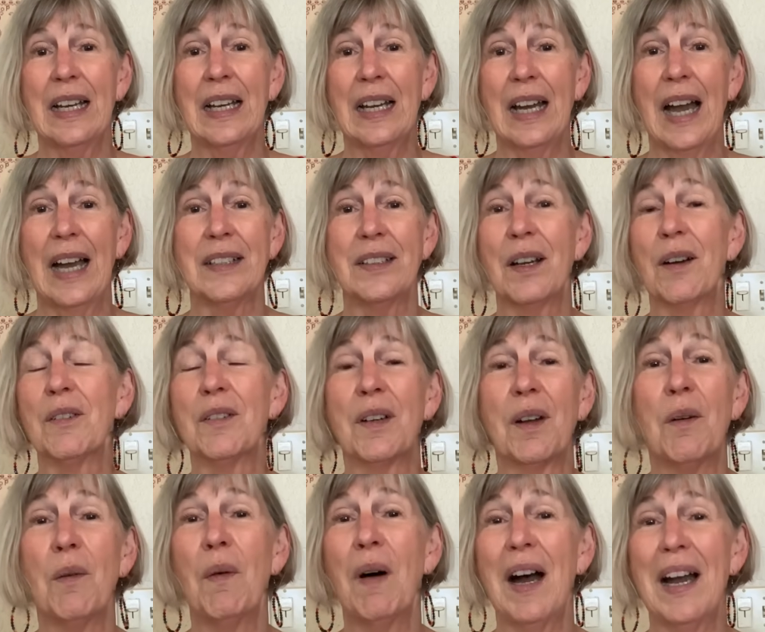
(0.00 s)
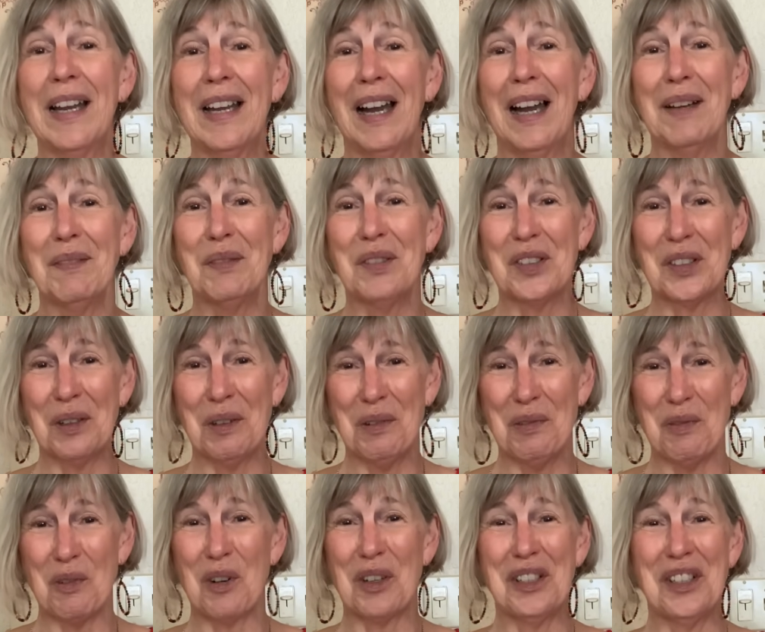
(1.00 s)
I don't know why I'm so
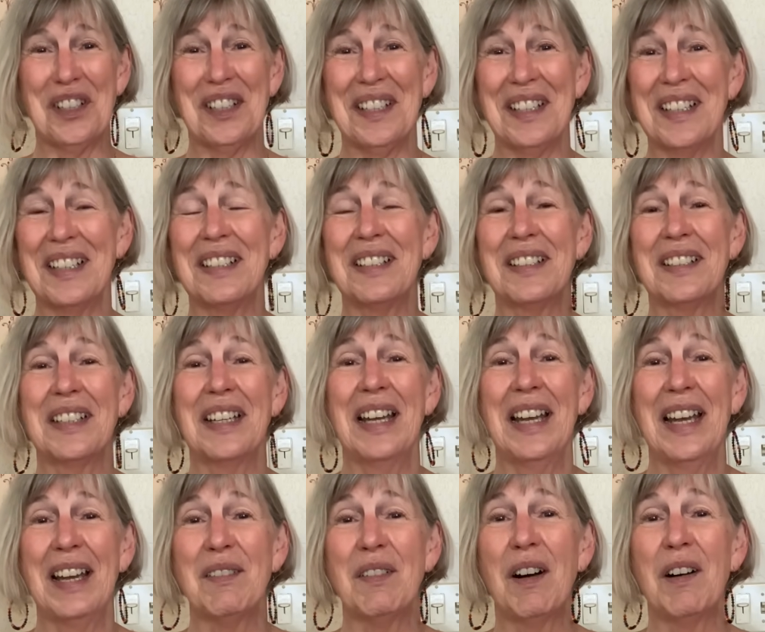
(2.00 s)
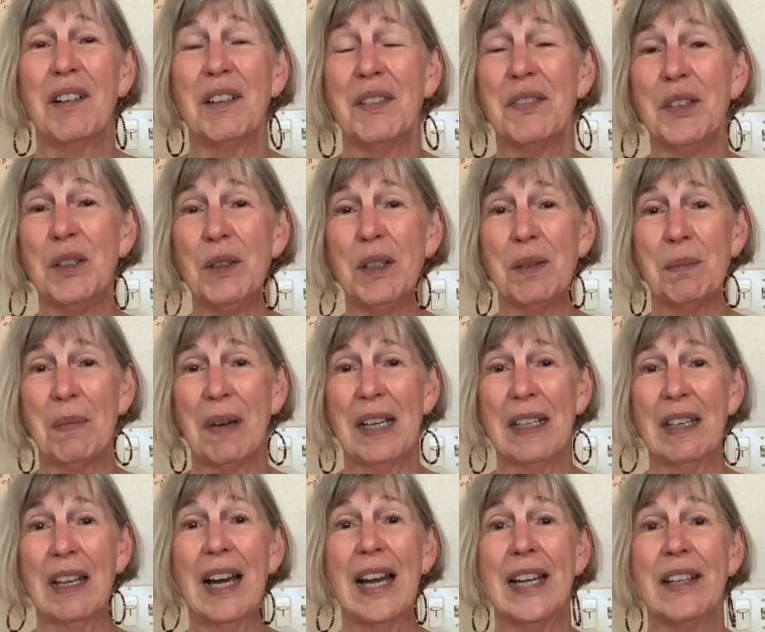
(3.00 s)
fortunate to have all of you in my
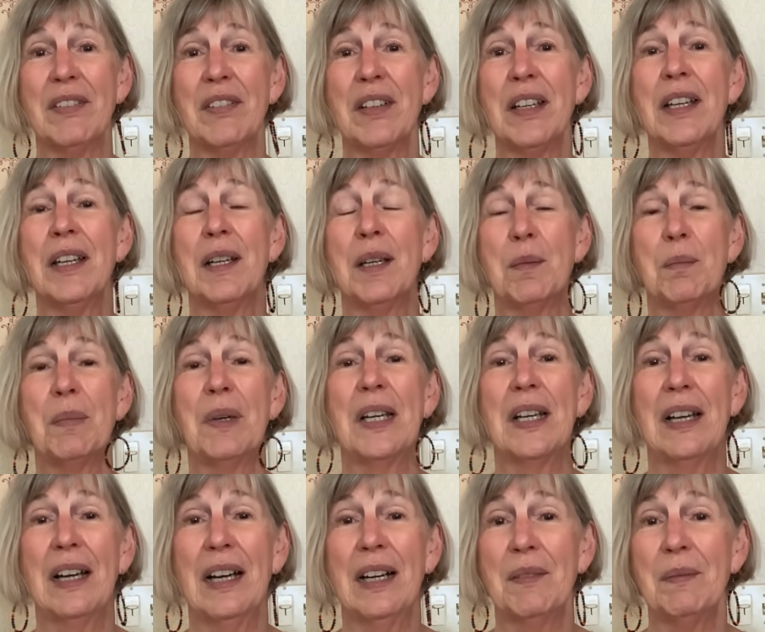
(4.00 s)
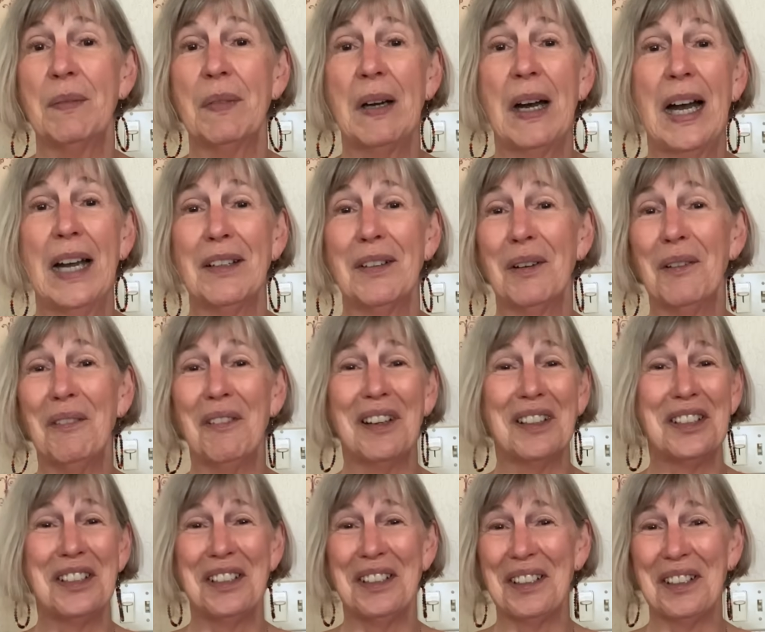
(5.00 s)
life, but I don't
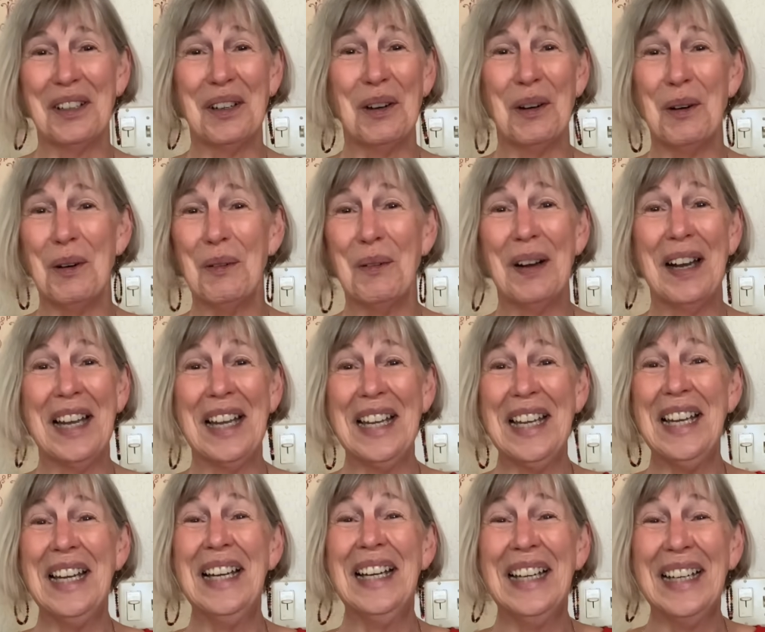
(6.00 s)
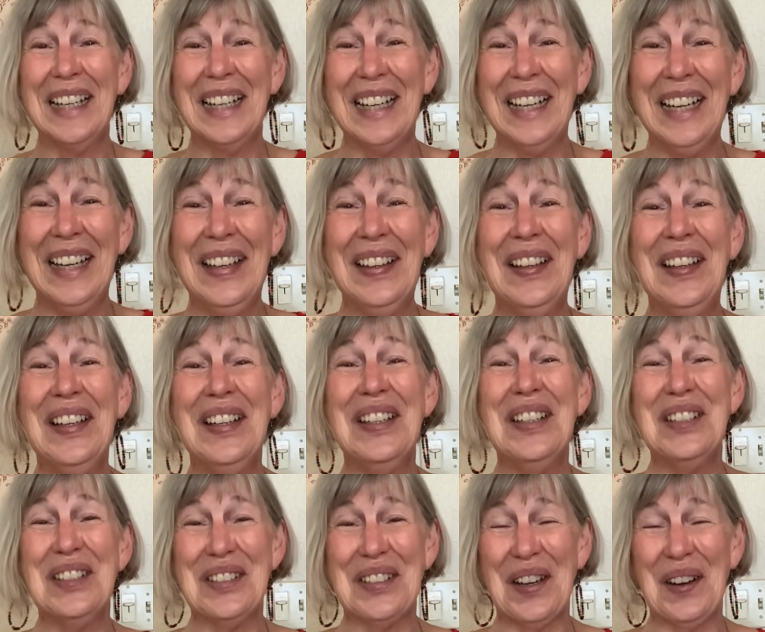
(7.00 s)
want you to go away.
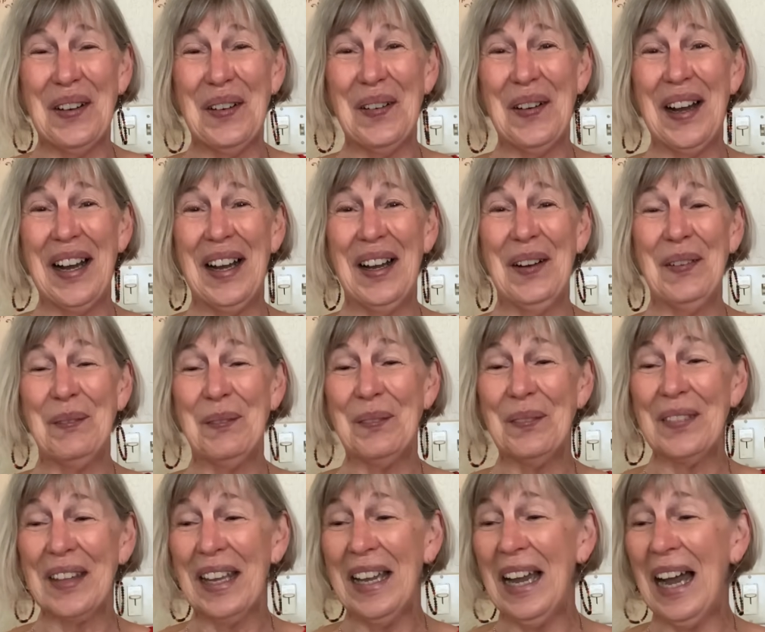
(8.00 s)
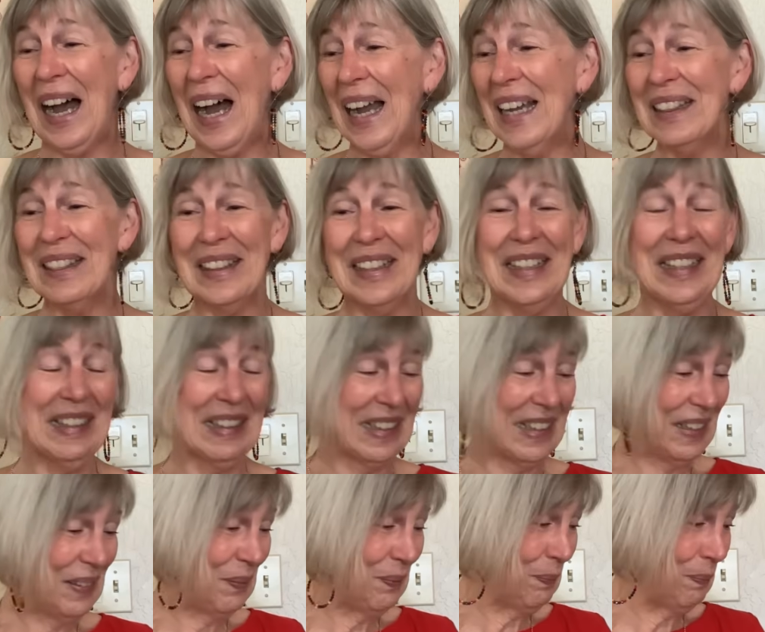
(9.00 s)
So I think
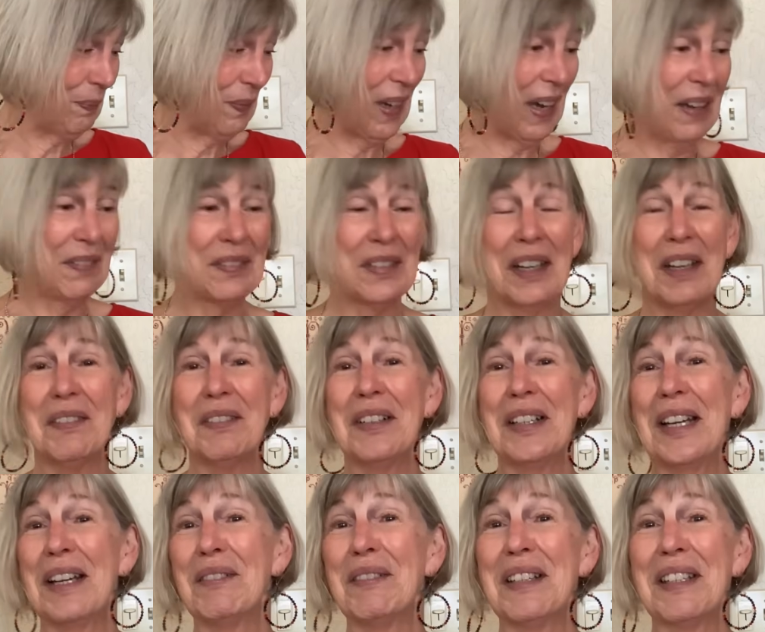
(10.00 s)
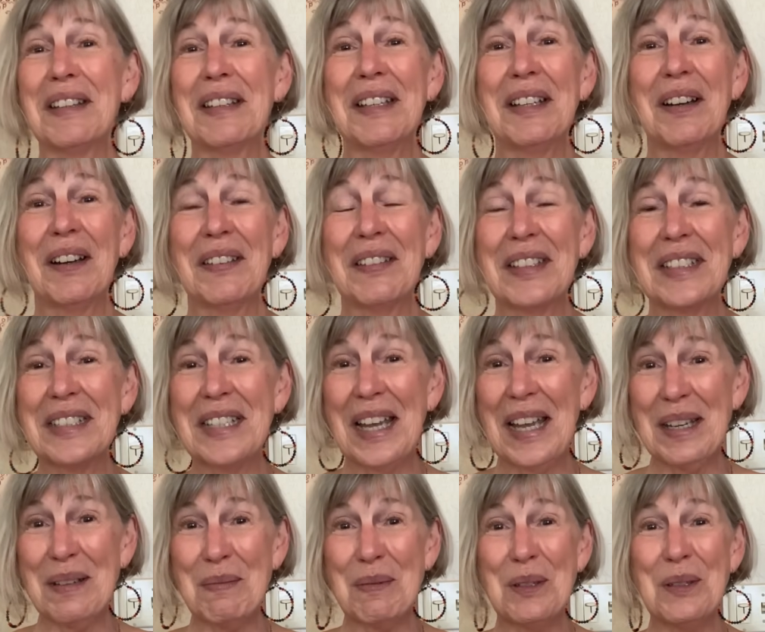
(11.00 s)
that I've covered everything on the
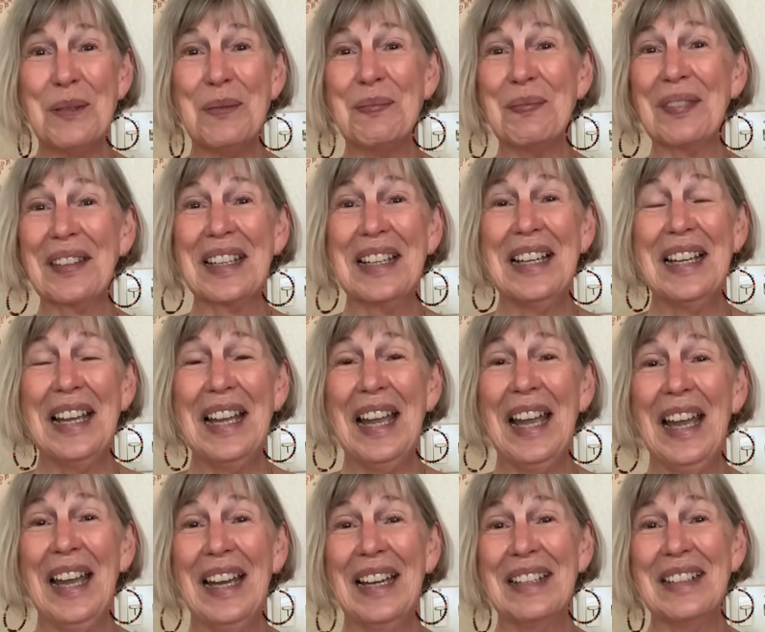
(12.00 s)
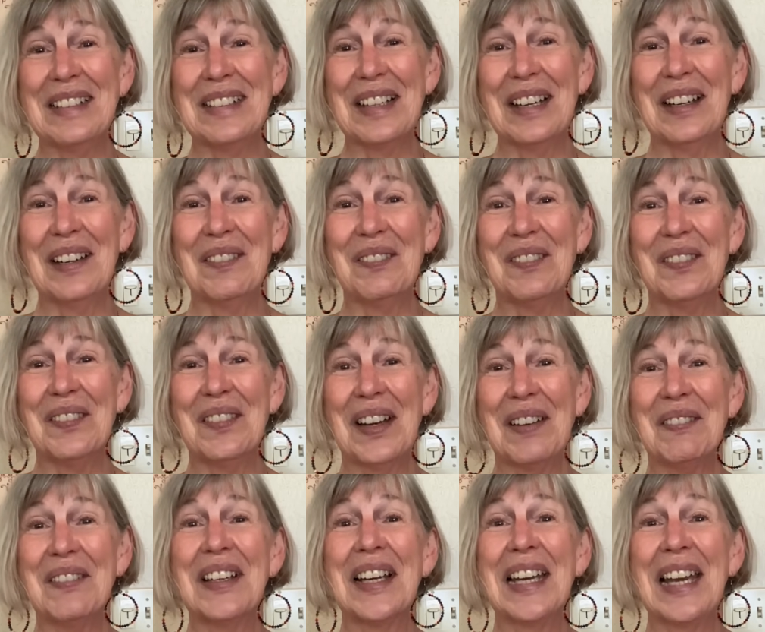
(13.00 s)
table, and
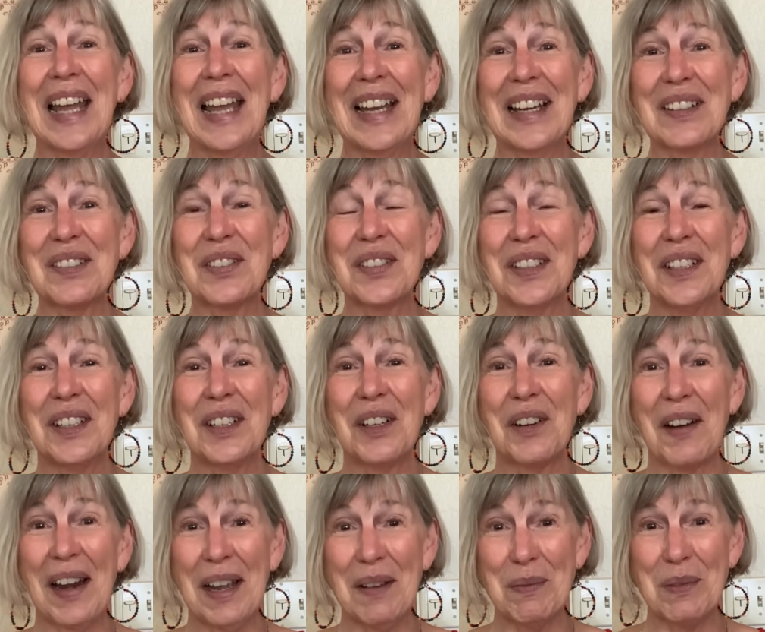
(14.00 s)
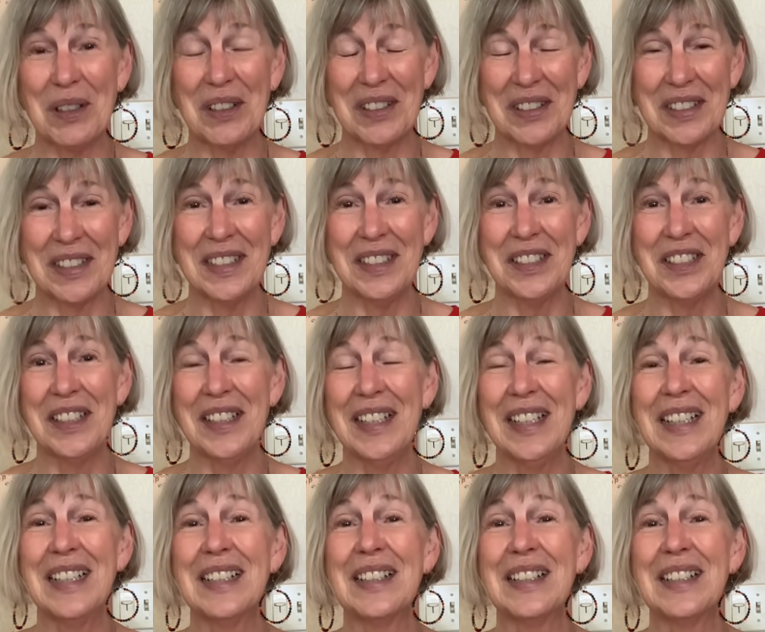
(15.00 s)
I'm going to ask you to grab your stitching,